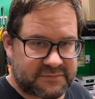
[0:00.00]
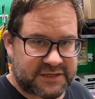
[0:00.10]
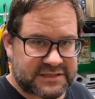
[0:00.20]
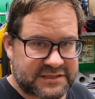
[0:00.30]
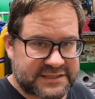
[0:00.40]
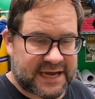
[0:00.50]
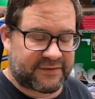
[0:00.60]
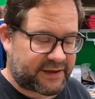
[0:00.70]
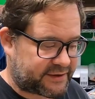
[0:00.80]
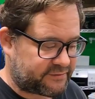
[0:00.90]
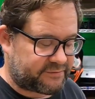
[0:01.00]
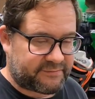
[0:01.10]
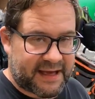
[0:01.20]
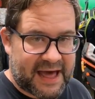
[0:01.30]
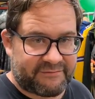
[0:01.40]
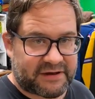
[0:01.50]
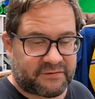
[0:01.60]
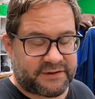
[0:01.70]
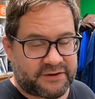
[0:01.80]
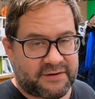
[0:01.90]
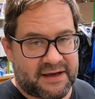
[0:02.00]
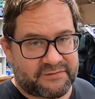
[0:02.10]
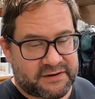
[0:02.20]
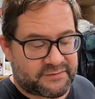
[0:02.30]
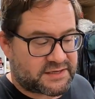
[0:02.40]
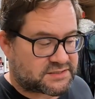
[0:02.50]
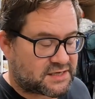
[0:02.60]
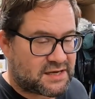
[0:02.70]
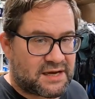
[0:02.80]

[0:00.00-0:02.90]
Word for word: It doesn't sound like you have. I don't think you have anyways.